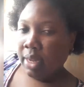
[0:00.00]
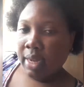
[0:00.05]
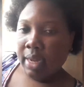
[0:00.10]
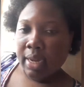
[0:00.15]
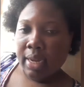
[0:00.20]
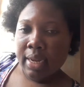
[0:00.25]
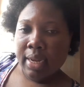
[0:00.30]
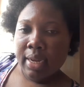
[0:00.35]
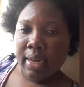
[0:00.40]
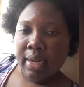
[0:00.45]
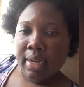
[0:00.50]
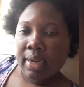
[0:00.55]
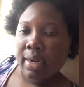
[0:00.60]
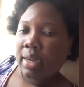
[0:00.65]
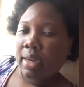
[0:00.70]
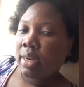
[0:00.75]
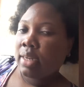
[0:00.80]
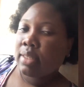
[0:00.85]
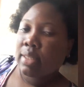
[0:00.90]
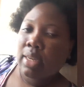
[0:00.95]
and
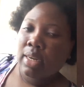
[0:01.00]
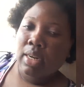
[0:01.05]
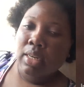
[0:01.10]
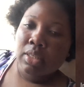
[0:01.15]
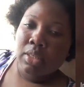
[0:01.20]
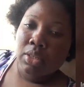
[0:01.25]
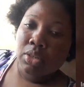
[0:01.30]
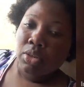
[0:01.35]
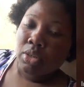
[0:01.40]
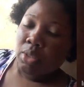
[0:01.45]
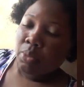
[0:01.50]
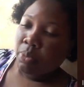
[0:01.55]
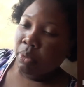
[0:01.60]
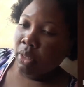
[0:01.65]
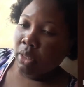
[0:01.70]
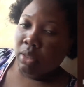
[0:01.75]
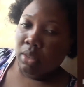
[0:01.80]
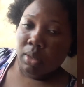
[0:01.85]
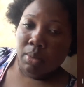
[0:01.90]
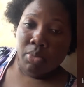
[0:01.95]
I decided to just
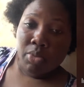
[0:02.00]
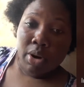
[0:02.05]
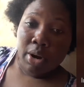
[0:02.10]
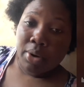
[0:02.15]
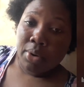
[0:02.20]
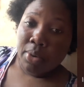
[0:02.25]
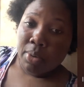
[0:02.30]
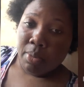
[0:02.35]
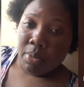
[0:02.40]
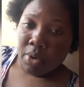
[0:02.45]
pick some random